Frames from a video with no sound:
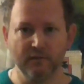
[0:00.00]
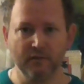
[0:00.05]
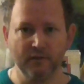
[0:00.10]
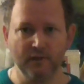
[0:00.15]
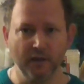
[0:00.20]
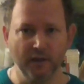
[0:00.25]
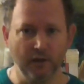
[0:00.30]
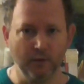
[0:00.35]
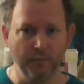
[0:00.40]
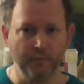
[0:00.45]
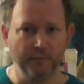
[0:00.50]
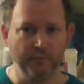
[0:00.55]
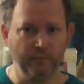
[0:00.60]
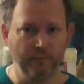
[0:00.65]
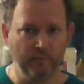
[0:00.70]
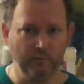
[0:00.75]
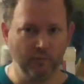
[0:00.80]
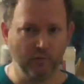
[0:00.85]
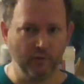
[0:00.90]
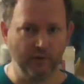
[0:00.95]
to help
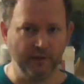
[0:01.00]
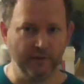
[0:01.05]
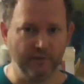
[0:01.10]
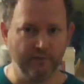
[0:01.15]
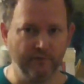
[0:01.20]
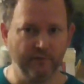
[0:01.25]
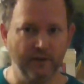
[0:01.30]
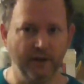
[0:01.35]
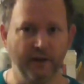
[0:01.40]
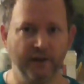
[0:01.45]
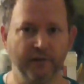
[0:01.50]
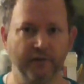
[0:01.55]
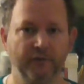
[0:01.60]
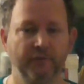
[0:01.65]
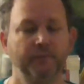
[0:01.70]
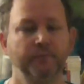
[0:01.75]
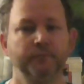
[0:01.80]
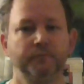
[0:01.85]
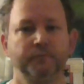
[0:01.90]
create the fire.